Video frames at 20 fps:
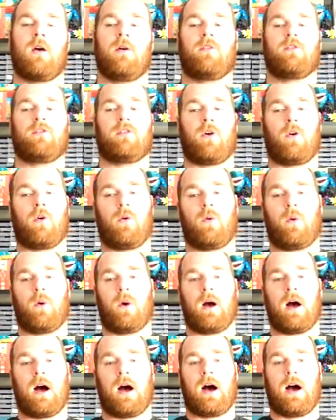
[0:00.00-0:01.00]

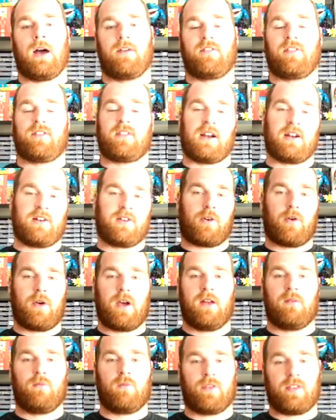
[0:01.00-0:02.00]
So I decided to go
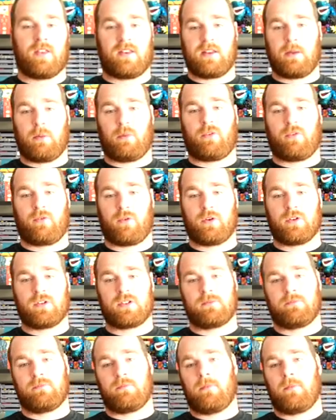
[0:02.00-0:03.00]
ahead with the tips
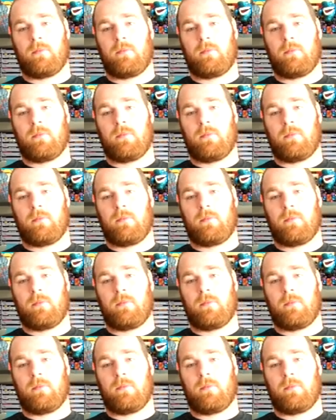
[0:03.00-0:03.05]
first